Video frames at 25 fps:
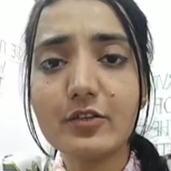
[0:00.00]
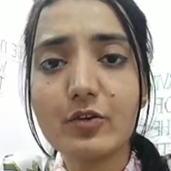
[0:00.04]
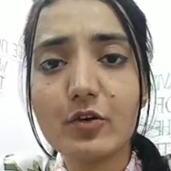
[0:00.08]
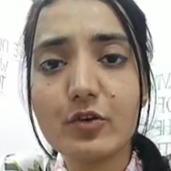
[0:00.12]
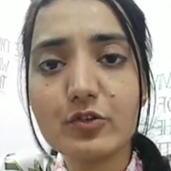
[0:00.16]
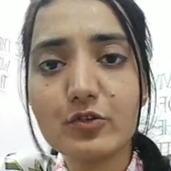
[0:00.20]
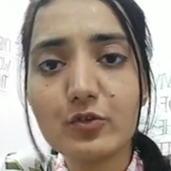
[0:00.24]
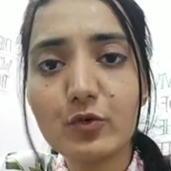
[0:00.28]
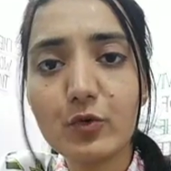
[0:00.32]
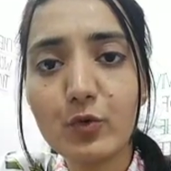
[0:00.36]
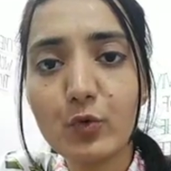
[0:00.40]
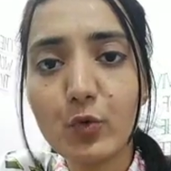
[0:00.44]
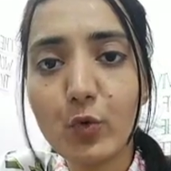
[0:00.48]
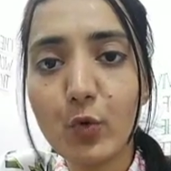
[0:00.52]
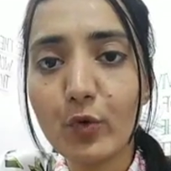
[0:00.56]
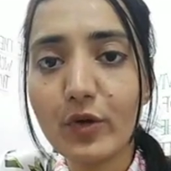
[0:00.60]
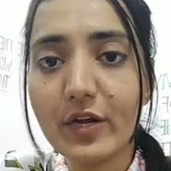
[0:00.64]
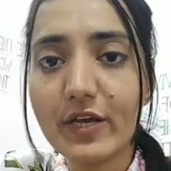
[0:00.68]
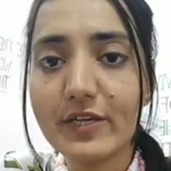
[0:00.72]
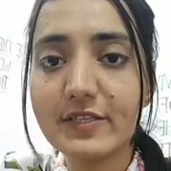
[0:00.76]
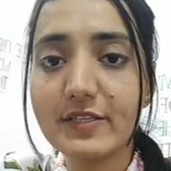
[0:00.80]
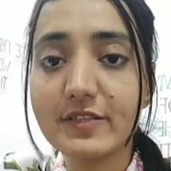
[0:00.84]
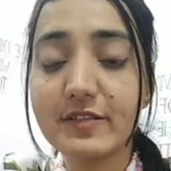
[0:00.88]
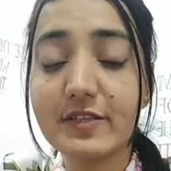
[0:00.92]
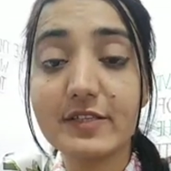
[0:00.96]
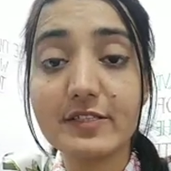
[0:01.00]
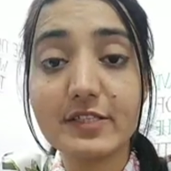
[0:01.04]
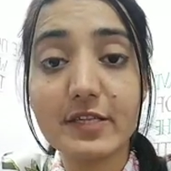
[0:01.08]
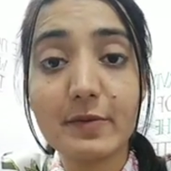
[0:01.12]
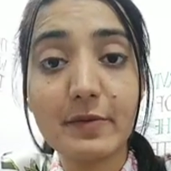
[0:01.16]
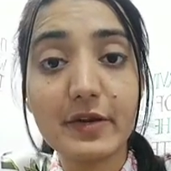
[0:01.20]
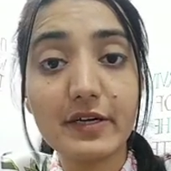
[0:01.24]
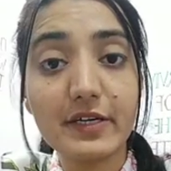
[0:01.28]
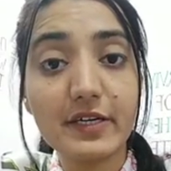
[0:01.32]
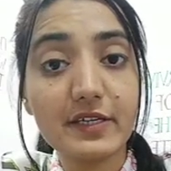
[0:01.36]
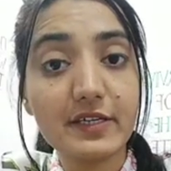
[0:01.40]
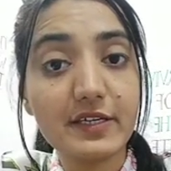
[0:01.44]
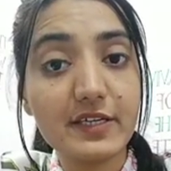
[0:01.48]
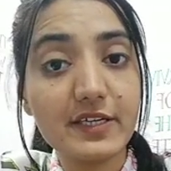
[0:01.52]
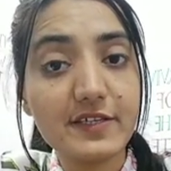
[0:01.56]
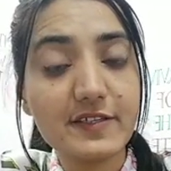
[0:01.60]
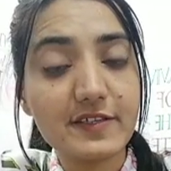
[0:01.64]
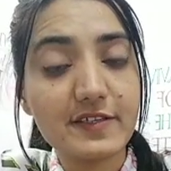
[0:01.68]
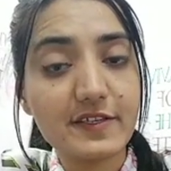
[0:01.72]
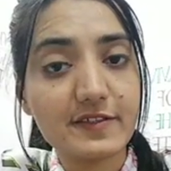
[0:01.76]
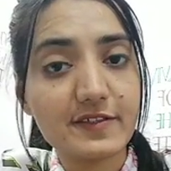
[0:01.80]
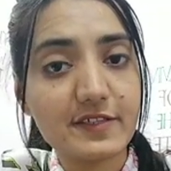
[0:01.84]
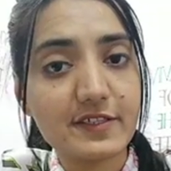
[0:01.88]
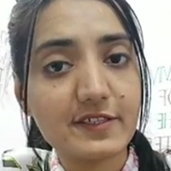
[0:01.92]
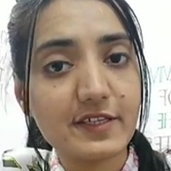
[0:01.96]
It is also known as a systematic
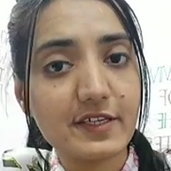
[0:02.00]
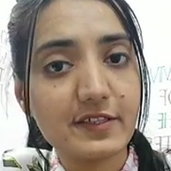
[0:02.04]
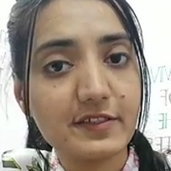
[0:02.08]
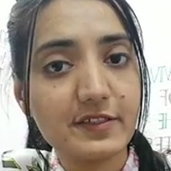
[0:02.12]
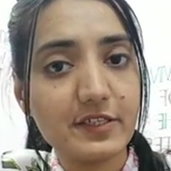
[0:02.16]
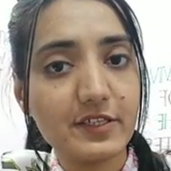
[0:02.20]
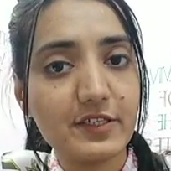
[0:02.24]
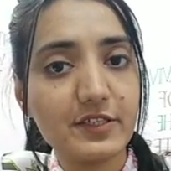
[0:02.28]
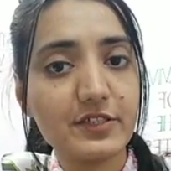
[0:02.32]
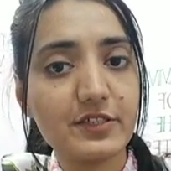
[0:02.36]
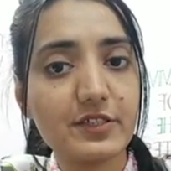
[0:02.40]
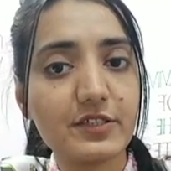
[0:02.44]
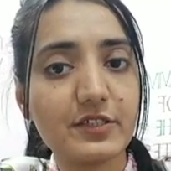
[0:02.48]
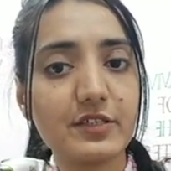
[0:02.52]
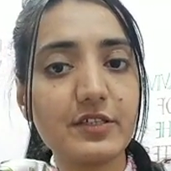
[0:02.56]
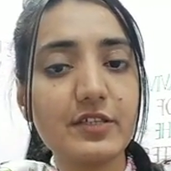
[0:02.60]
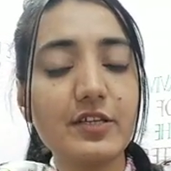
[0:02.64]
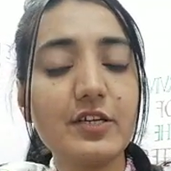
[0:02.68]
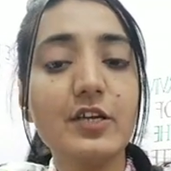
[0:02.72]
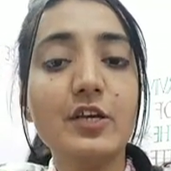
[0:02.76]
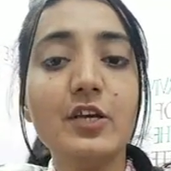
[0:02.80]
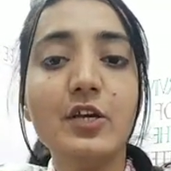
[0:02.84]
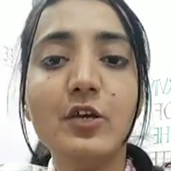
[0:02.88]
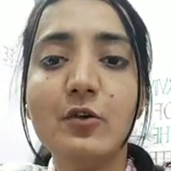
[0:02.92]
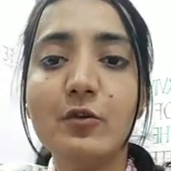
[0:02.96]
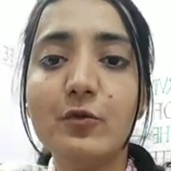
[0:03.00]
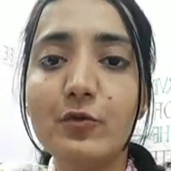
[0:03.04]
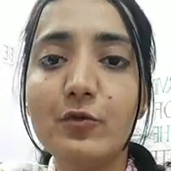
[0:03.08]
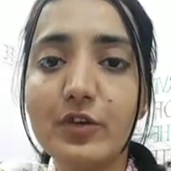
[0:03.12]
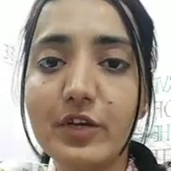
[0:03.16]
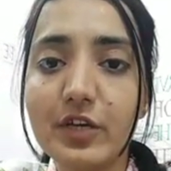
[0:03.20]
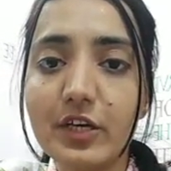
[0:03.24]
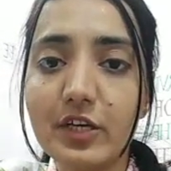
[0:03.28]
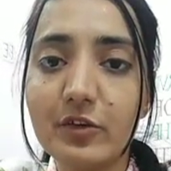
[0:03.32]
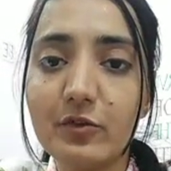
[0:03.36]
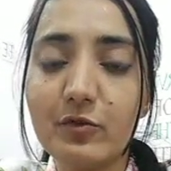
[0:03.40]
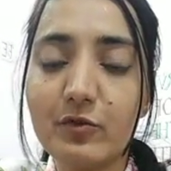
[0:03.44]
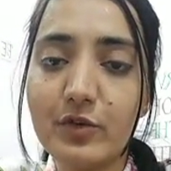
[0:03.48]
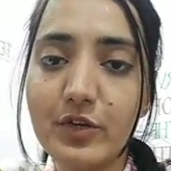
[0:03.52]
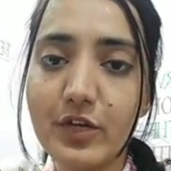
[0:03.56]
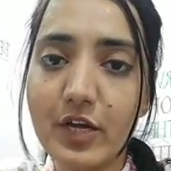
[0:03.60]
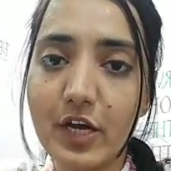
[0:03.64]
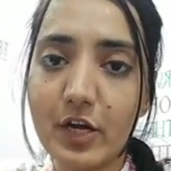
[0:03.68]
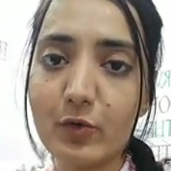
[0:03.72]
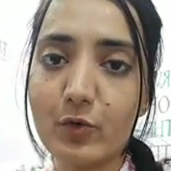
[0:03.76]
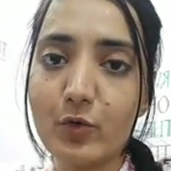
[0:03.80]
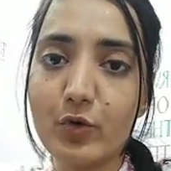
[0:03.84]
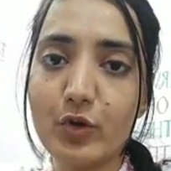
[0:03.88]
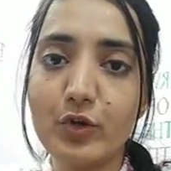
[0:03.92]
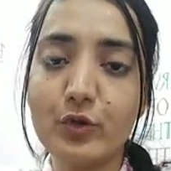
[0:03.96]
desensitization, where
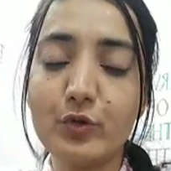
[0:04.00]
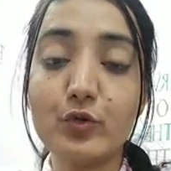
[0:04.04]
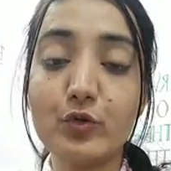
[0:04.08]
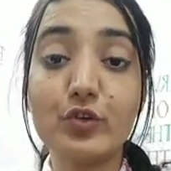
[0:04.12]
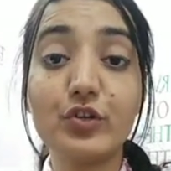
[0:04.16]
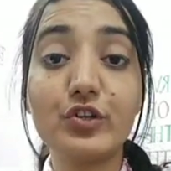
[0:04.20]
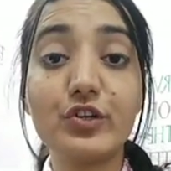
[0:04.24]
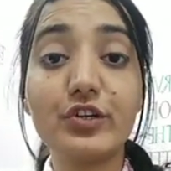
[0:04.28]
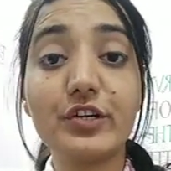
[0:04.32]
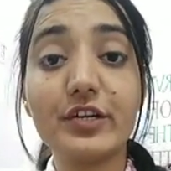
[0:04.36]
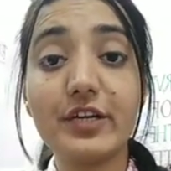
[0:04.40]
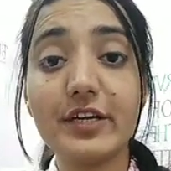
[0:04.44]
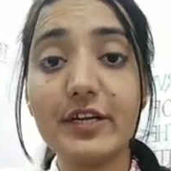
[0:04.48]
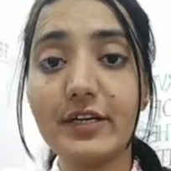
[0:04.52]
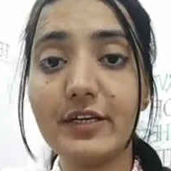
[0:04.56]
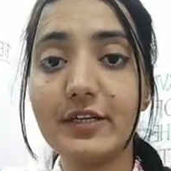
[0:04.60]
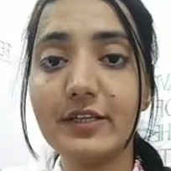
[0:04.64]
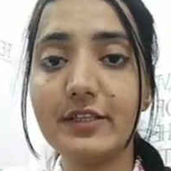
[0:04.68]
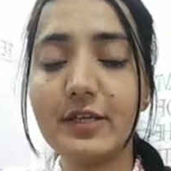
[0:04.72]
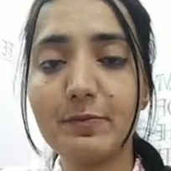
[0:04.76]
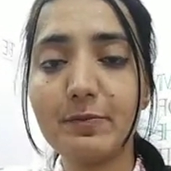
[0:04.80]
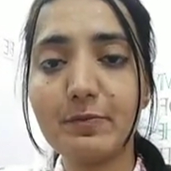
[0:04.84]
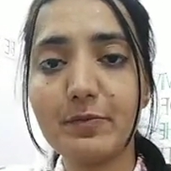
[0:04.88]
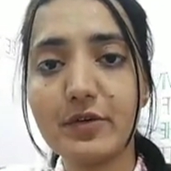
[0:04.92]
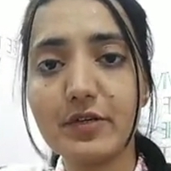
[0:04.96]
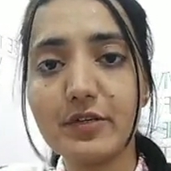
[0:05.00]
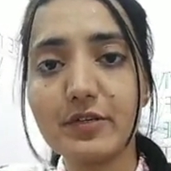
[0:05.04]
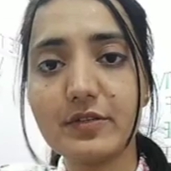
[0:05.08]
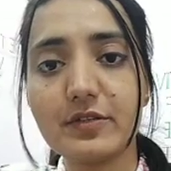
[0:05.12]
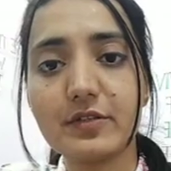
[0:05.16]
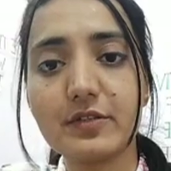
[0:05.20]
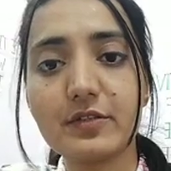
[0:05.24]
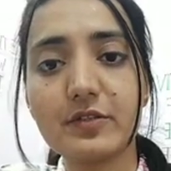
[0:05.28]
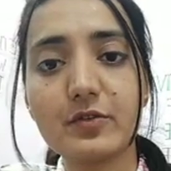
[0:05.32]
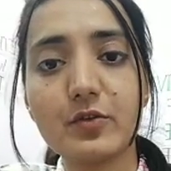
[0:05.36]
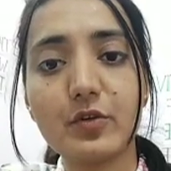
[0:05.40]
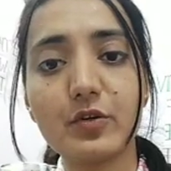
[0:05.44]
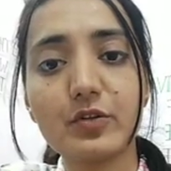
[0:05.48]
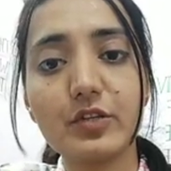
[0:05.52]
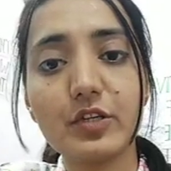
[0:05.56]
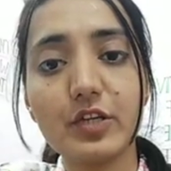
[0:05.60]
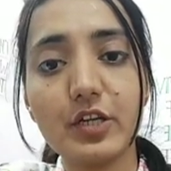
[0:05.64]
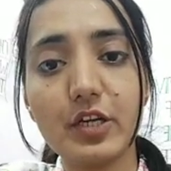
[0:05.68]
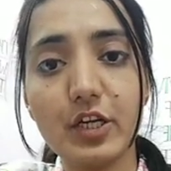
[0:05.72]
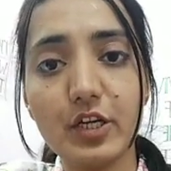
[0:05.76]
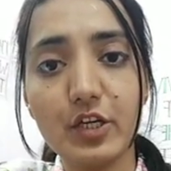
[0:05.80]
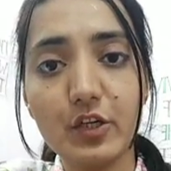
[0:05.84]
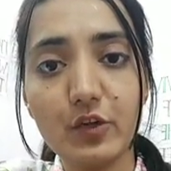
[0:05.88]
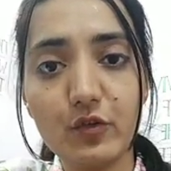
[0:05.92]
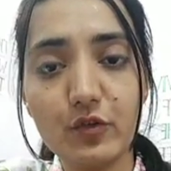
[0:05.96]
we are going to train the persons
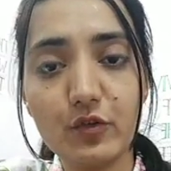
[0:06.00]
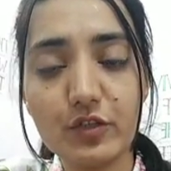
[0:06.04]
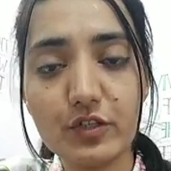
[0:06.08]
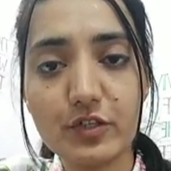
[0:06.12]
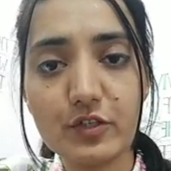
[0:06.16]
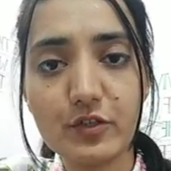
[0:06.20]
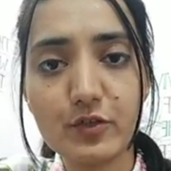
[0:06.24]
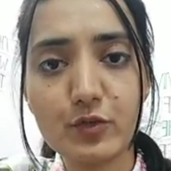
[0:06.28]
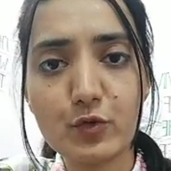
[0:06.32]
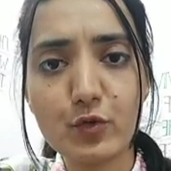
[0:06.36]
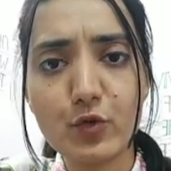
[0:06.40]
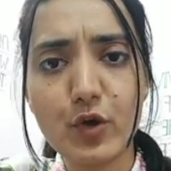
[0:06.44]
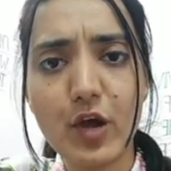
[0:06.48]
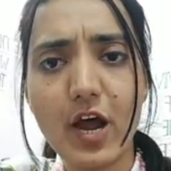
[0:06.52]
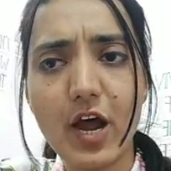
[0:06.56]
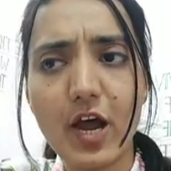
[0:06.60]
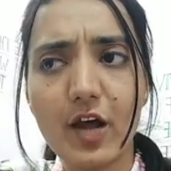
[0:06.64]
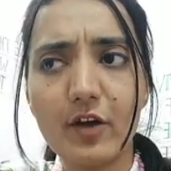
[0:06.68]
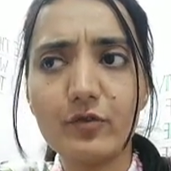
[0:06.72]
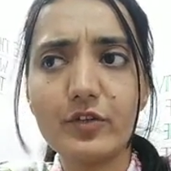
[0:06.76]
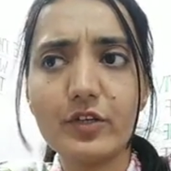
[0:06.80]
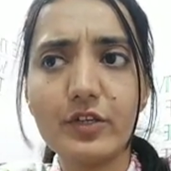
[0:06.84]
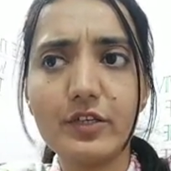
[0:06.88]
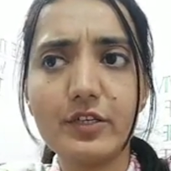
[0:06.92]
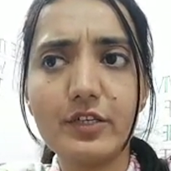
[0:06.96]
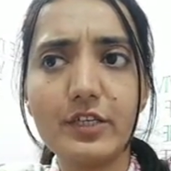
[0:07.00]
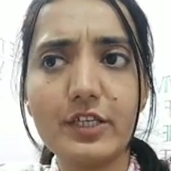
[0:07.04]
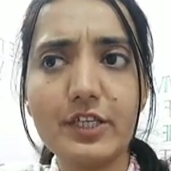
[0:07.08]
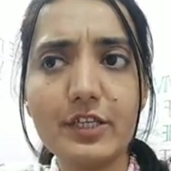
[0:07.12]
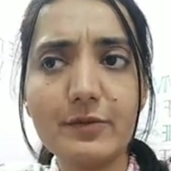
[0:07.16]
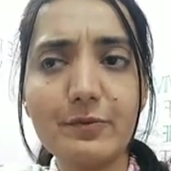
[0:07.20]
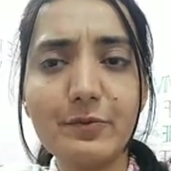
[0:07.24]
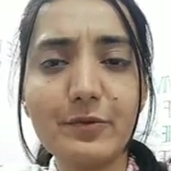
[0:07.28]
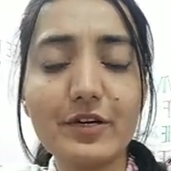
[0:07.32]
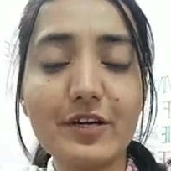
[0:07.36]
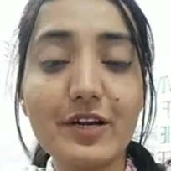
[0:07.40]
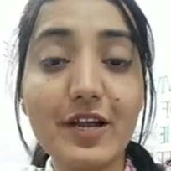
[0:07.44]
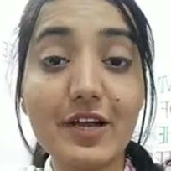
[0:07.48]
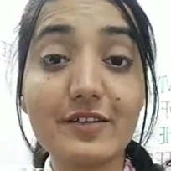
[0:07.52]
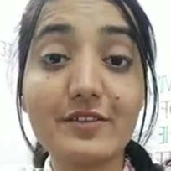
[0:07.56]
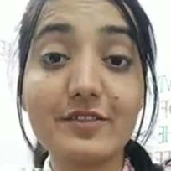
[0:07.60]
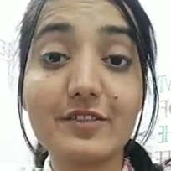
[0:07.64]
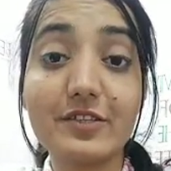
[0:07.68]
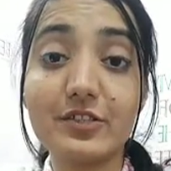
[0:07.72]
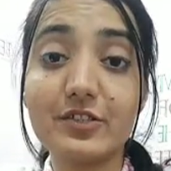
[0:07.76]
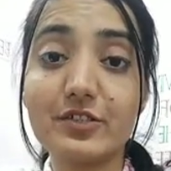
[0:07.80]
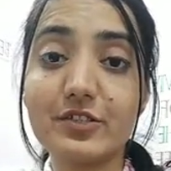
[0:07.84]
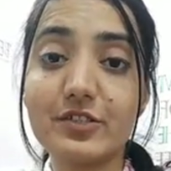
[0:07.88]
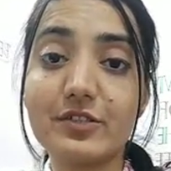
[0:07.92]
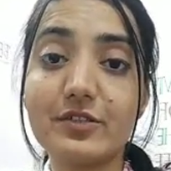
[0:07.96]
or the individuals to have the deep
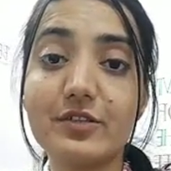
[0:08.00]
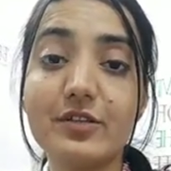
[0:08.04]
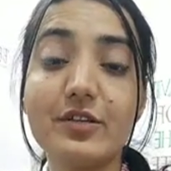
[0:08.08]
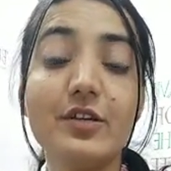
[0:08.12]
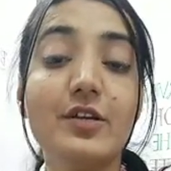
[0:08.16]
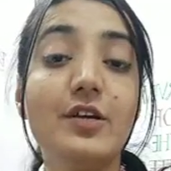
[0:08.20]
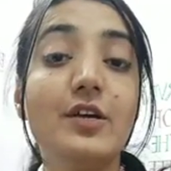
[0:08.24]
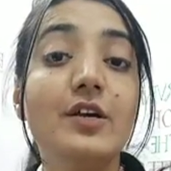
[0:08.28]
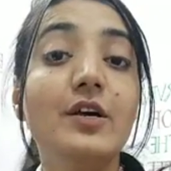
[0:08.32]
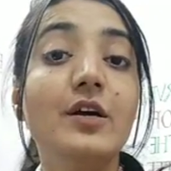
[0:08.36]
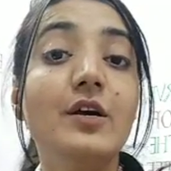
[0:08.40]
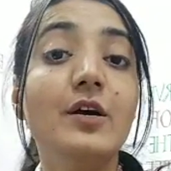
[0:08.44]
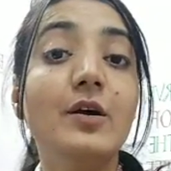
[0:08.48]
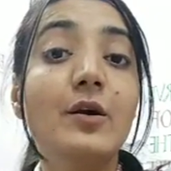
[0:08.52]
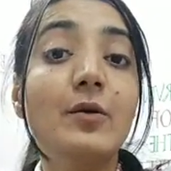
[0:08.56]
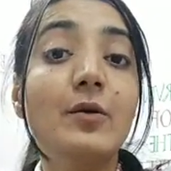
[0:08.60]
relaxation